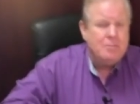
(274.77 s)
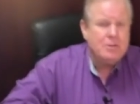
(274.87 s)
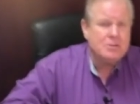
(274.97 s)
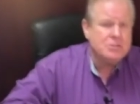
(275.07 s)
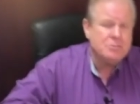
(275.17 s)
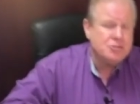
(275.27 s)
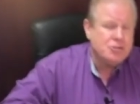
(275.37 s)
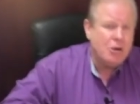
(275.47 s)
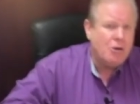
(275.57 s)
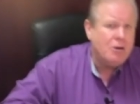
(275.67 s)
Because the
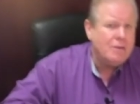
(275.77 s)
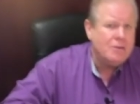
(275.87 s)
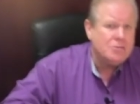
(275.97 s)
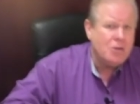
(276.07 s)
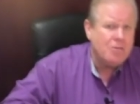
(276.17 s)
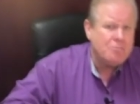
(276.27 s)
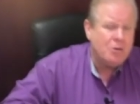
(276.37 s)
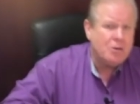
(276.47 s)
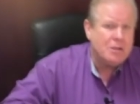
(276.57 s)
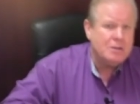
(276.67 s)
majority of those
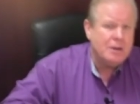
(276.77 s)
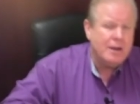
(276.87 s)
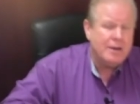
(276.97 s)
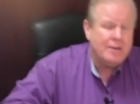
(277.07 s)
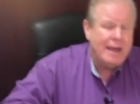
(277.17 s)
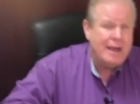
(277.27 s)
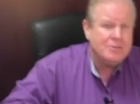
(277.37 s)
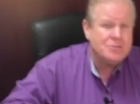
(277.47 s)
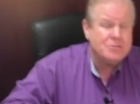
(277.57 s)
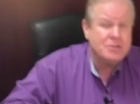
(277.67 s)
off-market
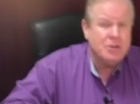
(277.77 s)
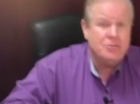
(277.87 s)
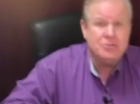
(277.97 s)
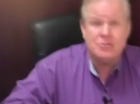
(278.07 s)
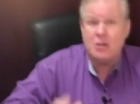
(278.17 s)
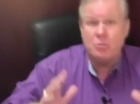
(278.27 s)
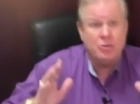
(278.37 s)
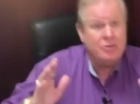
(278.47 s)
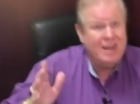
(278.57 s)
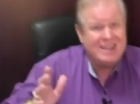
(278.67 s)
houses and owners
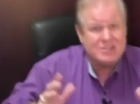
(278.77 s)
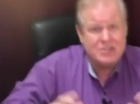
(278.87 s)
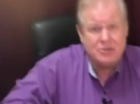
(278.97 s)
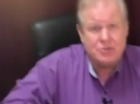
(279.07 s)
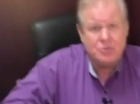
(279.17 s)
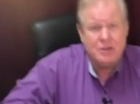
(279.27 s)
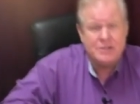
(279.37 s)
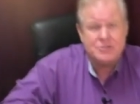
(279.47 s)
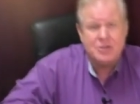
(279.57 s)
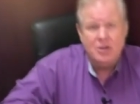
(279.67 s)
will not sell to
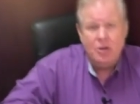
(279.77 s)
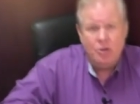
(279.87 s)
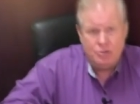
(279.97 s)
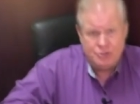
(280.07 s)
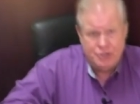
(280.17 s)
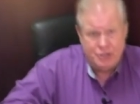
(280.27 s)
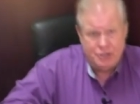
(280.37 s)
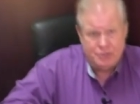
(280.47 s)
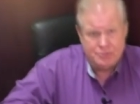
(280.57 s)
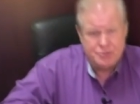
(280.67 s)
us on
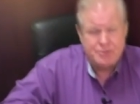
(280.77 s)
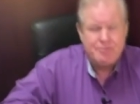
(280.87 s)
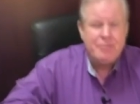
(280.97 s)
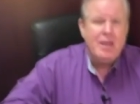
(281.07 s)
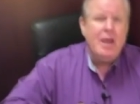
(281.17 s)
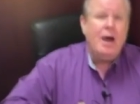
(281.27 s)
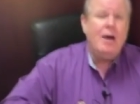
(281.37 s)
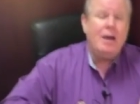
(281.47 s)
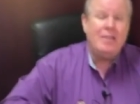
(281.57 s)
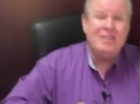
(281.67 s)
terms.
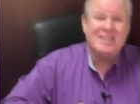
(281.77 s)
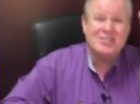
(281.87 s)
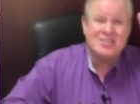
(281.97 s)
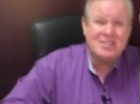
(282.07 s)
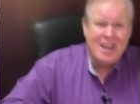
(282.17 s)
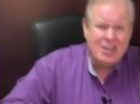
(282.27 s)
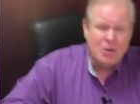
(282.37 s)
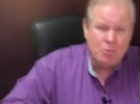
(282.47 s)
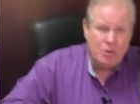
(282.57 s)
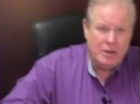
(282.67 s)
All right, the
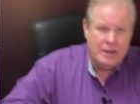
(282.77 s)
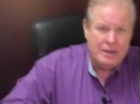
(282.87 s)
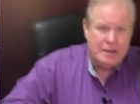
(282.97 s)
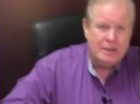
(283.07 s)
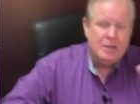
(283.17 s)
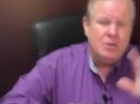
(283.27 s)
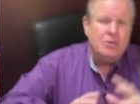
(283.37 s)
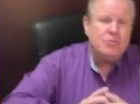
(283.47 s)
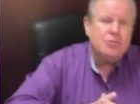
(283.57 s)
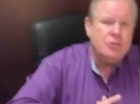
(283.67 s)
second way
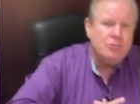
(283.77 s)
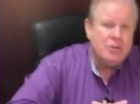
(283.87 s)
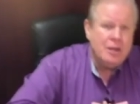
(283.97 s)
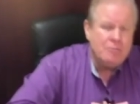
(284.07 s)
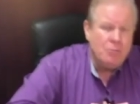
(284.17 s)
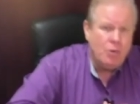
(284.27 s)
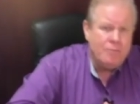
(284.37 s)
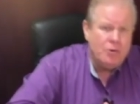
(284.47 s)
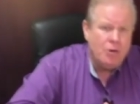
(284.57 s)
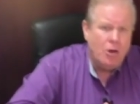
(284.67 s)
to get more
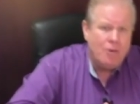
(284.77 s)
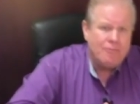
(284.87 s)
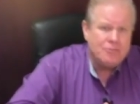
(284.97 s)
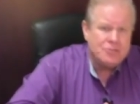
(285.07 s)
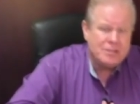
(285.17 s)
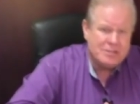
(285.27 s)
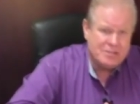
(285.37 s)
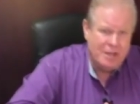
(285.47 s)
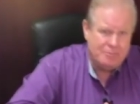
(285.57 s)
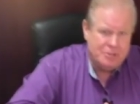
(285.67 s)
of your offers
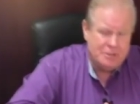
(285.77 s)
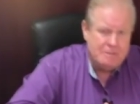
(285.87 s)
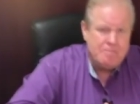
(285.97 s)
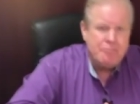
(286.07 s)
accepted